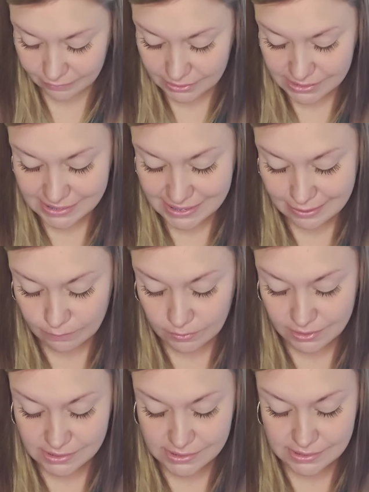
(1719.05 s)
with this Knight of
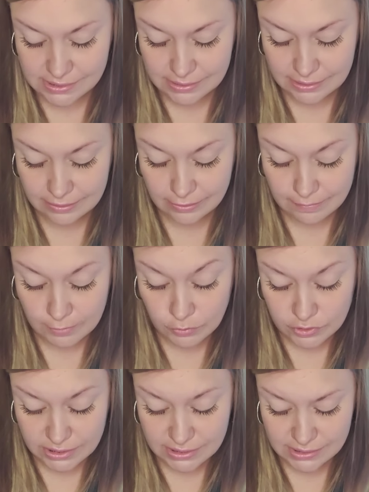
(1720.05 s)
Wands and their
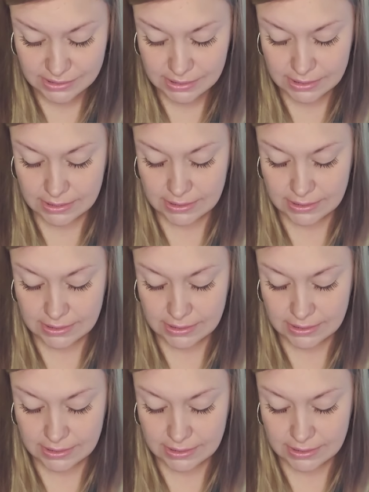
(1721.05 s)
emotions.